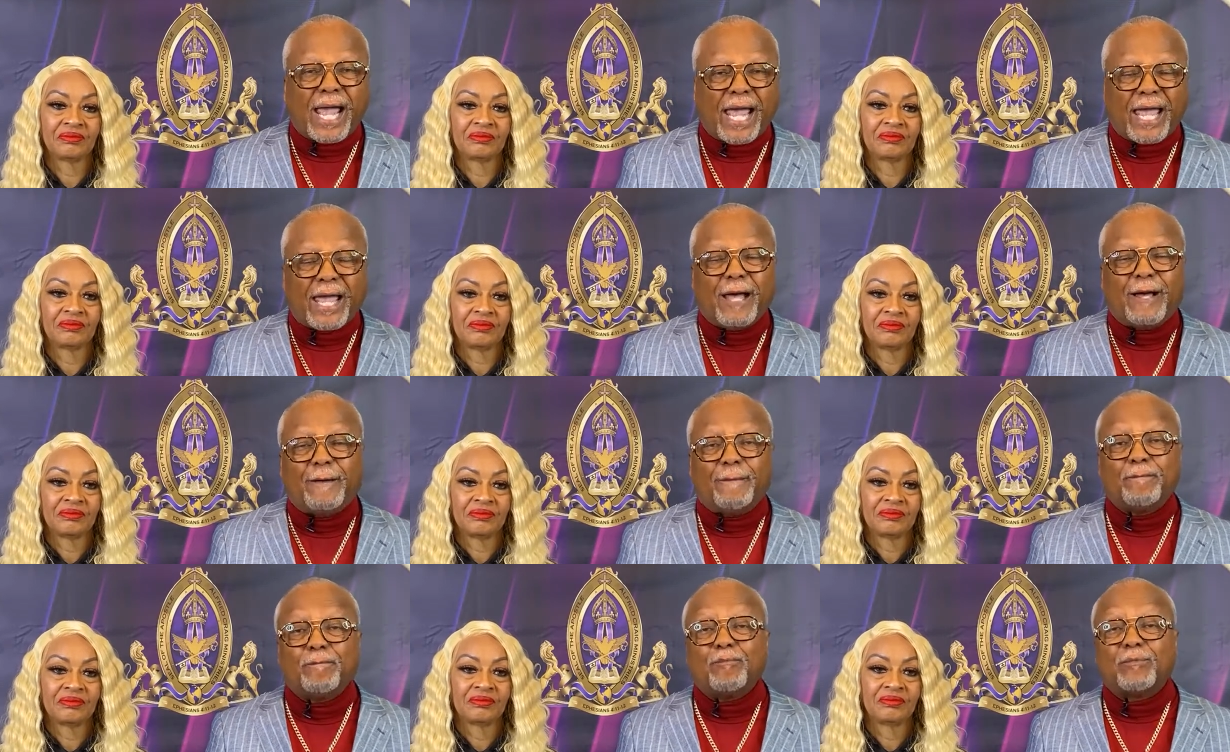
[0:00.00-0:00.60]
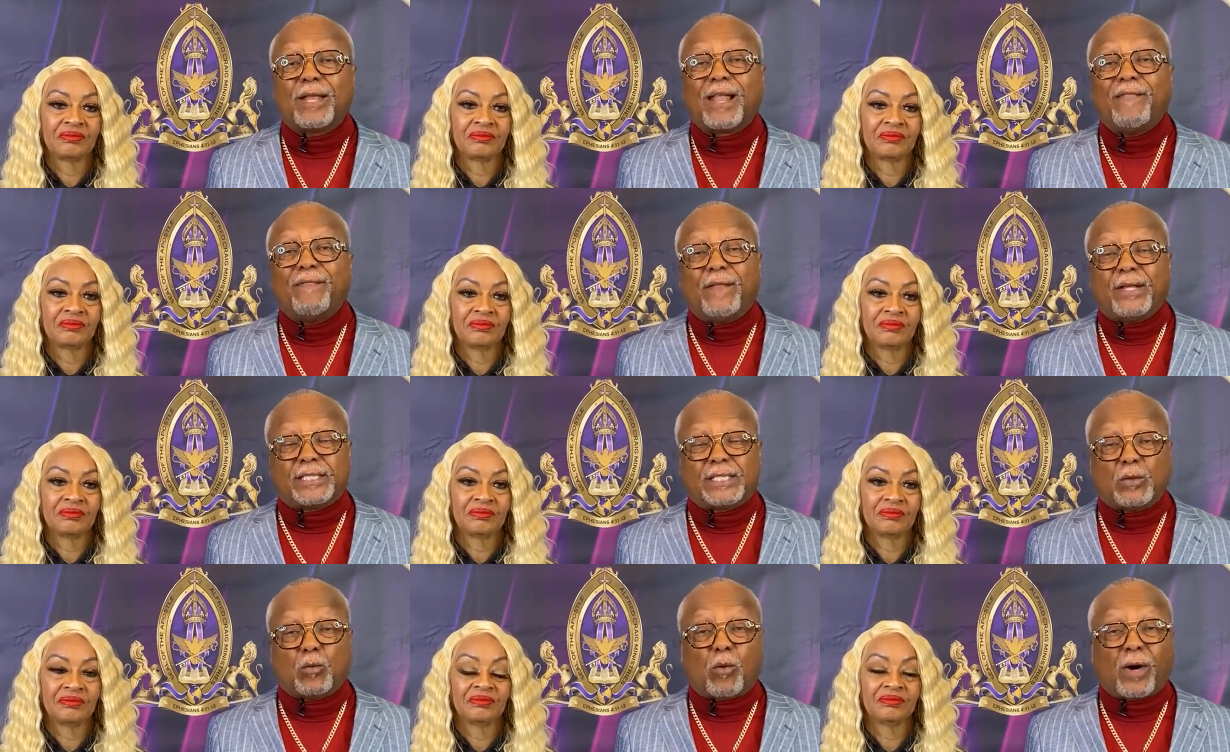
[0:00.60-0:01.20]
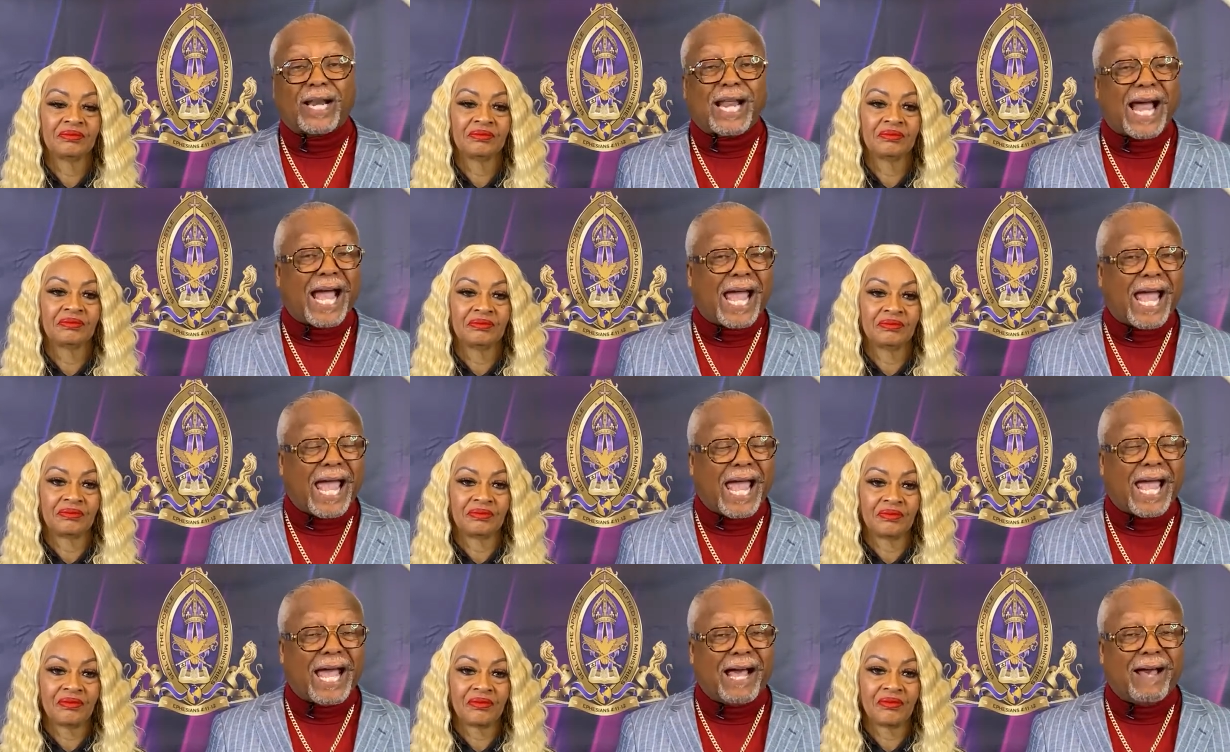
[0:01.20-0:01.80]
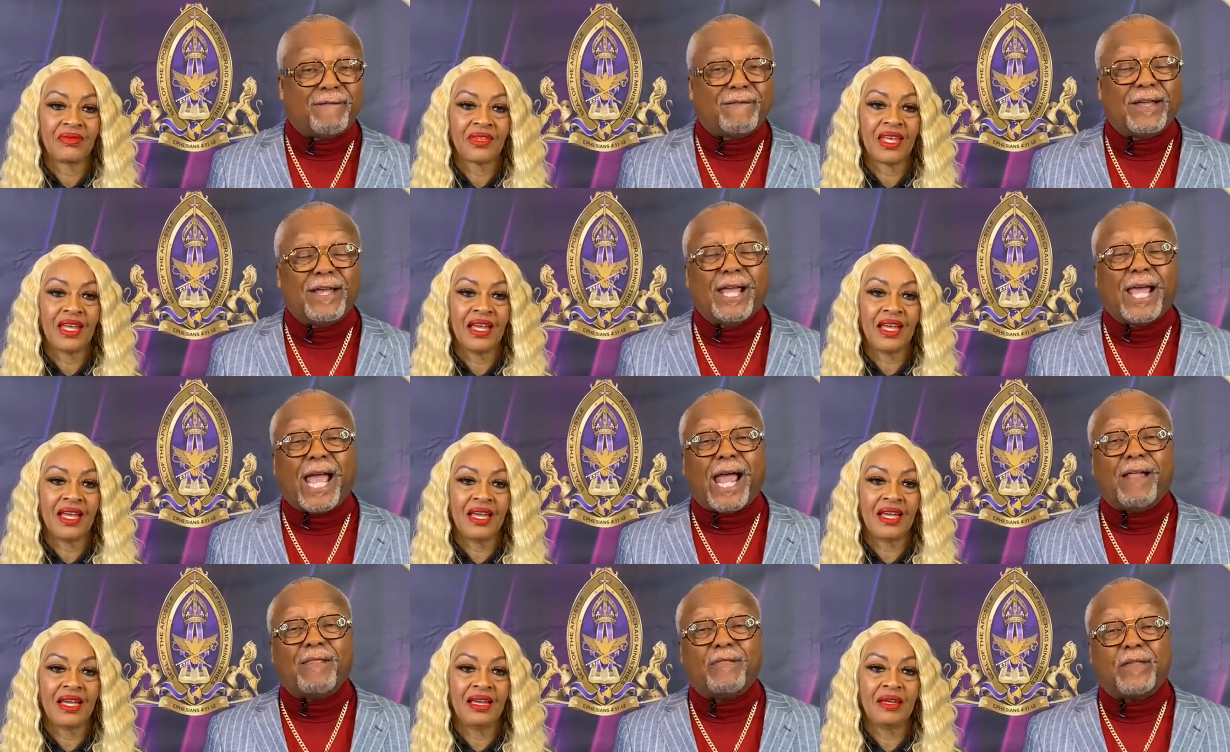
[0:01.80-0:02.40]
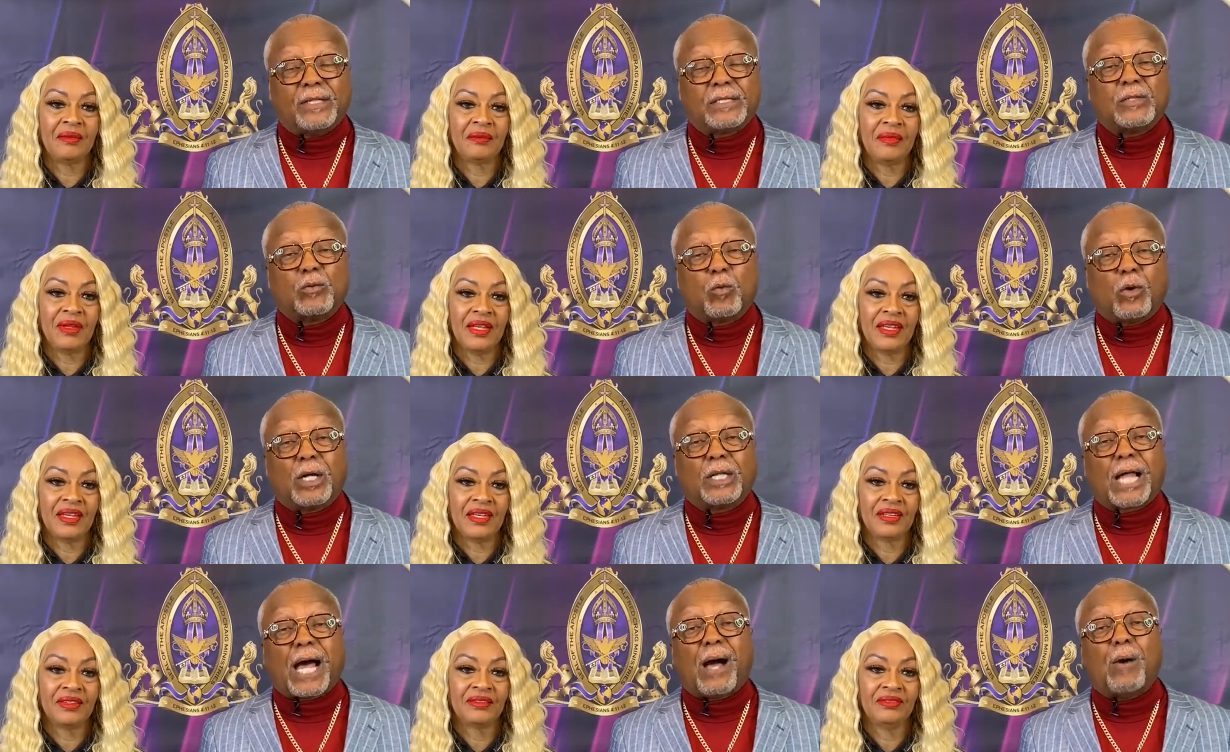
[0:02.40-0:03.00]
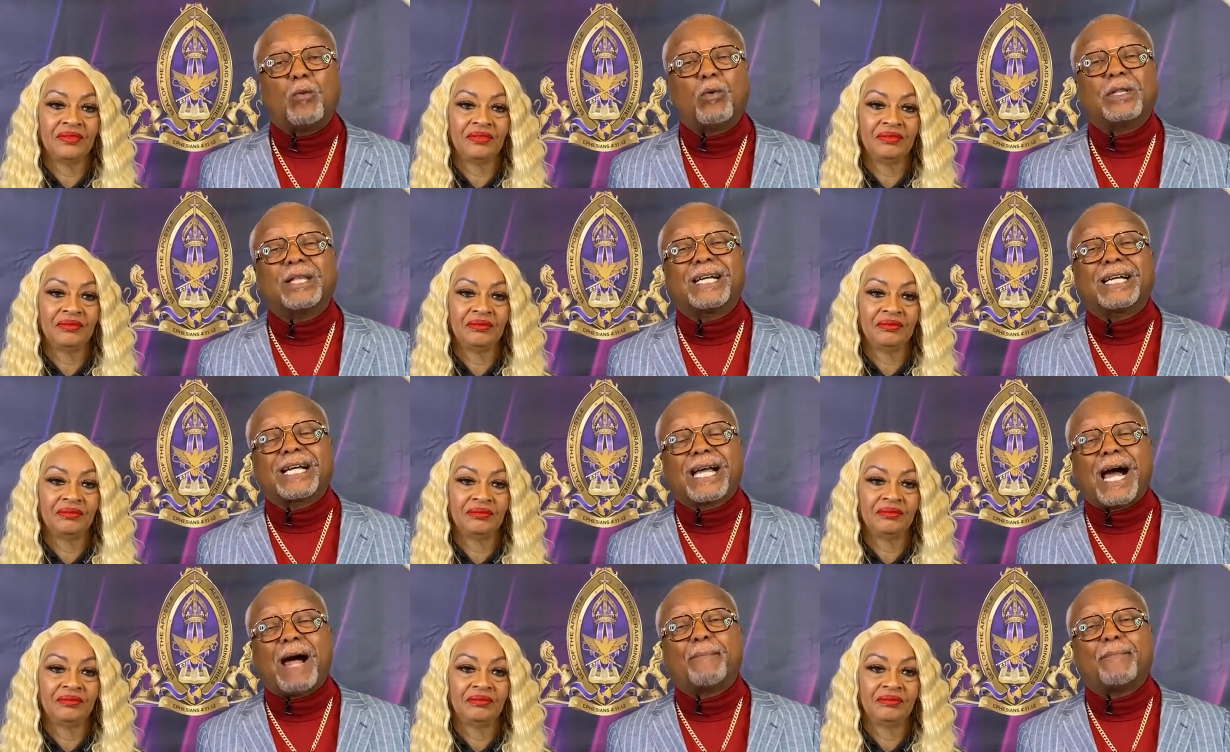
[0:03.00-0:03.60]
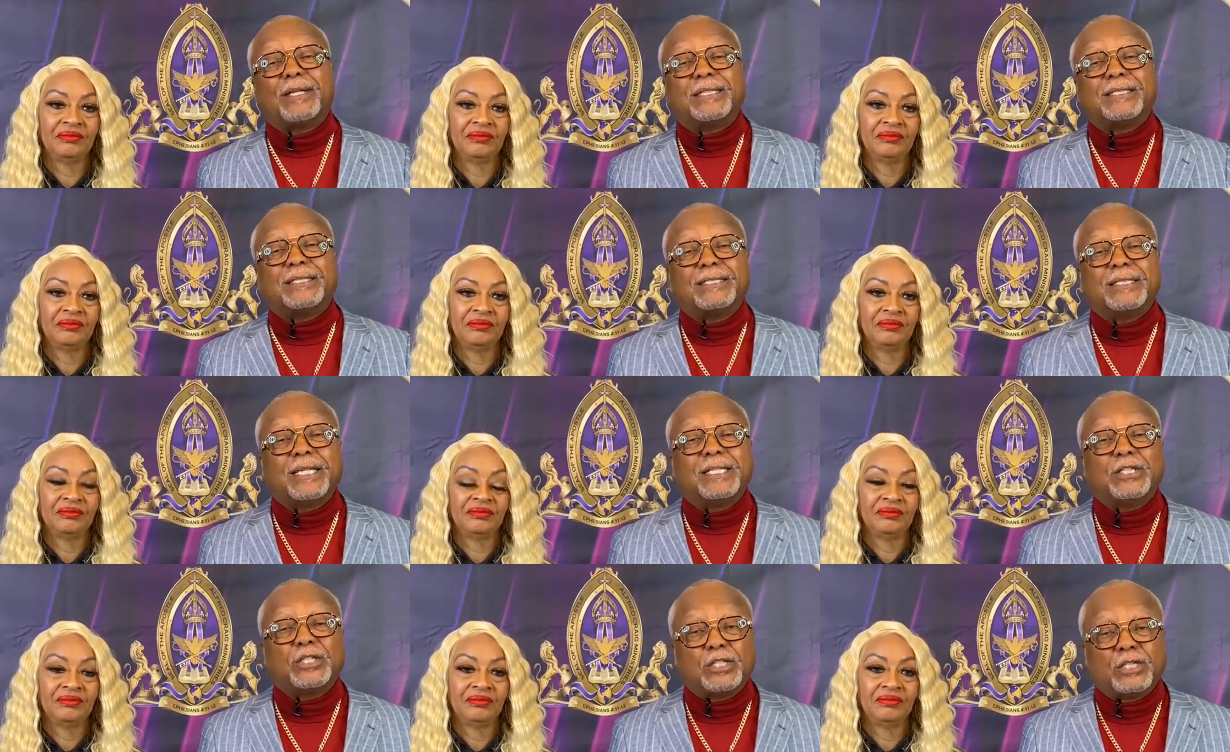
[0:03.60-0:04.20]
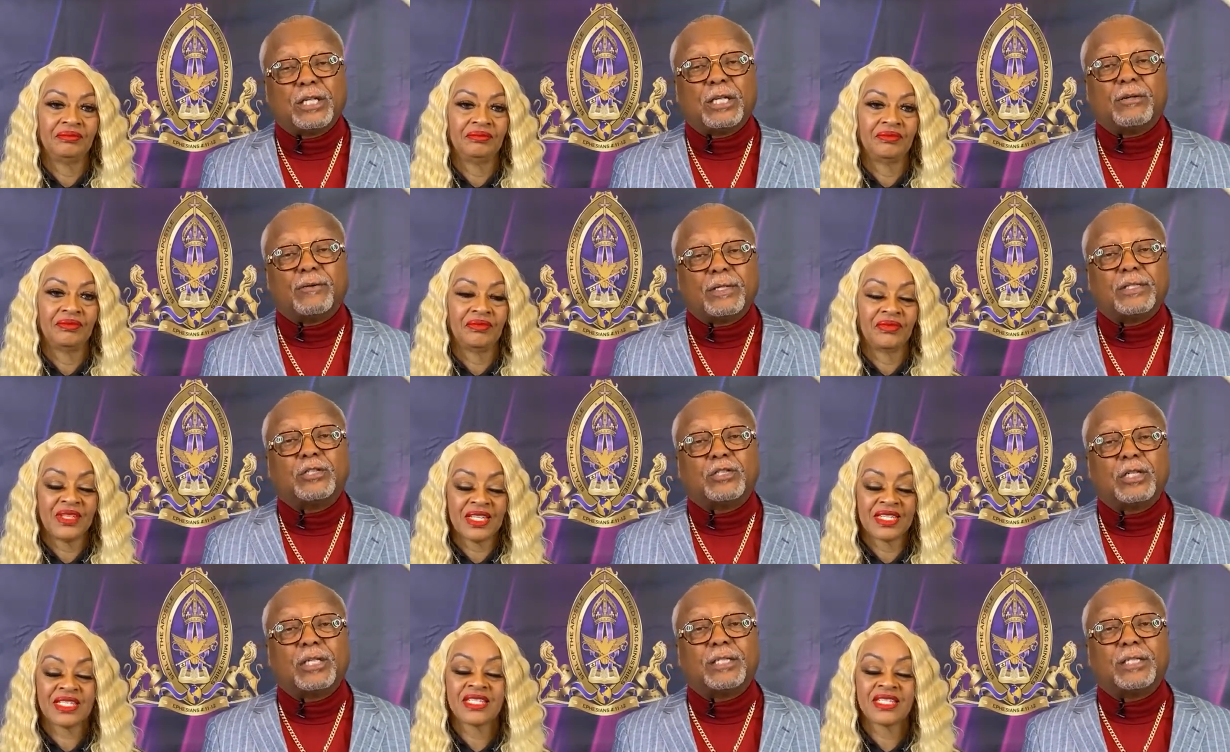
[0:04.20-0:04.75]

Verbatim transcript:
Speaker 1: I am, this is what I have, Amen. and this is what I will accomplish this year